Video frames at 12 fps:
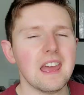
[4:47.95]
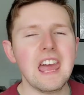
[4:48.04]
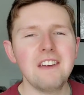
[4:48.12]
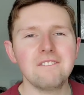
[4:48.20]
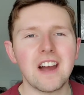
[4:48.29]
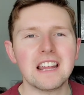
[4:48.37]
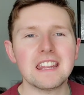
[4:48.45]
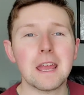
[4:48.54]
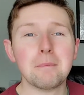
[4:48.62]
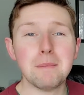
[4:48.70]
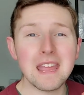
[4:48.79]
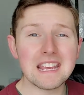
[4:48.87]
and finally
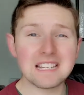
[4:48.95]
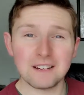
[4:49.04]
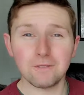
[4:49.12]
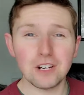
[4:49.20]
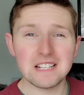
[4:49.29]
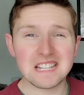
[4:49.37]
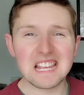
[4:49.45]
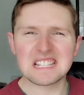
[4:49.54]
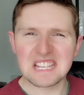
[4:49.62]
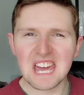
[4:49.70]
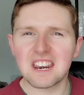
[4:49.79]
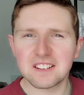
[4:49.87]
make a difference that
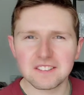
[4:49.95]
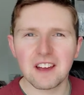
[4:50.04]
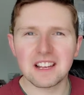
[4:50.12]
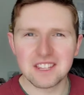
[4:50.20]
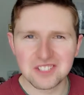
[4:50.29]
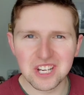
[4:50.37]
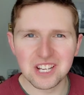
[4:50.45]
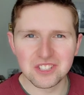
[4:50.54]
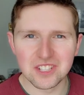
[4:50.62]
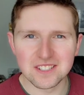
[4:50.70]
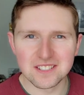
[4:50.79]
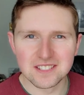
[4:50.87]
satisfied the
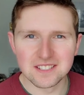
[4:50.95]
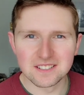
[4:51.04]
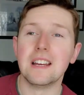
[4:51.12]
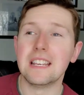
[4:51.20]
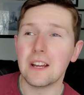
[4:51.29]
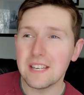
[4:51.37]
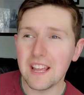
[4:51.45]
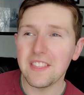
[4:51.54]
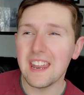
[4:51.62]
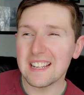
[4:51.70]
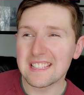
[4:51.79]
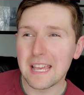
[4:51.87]
judges. Now take
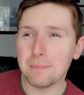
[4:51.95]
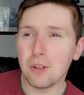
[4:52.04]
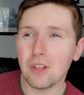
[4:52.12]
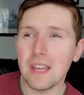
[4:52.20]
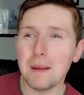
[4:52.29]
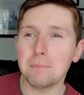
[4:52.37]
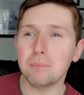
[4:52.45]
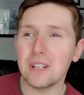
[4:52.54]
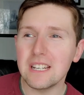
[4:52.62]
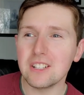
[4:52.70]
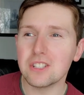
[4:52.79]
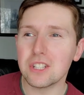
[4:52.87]
that example and
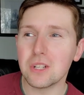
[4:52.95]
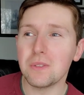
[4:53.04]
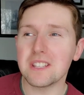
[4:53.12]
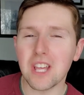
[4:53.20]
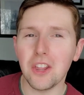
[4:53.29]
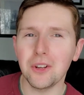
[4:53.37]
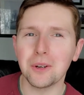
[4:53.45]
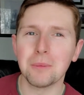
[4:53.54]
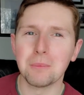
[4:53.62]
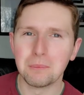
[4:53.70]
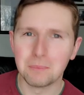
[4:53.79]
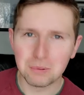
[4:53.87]
bring it to this other
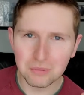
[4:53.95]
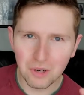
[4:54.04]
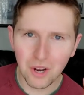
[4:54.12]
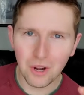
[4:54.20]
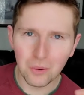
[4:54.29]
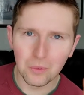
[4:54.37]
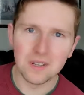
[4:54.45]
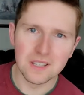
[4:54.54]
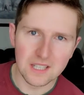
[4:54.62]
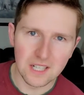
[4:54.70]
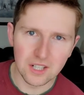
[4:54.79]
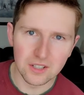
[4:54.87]
pro
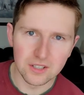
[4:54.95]
here,